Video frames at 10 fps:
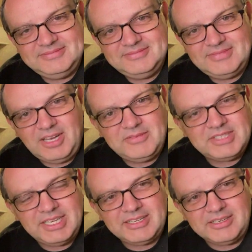I'm
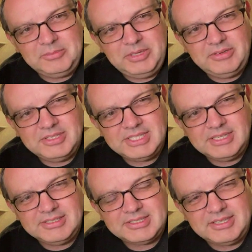seeing it on mirrored,
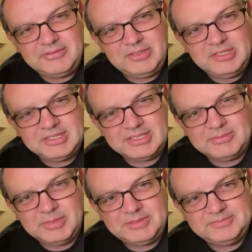so it's confusing to me.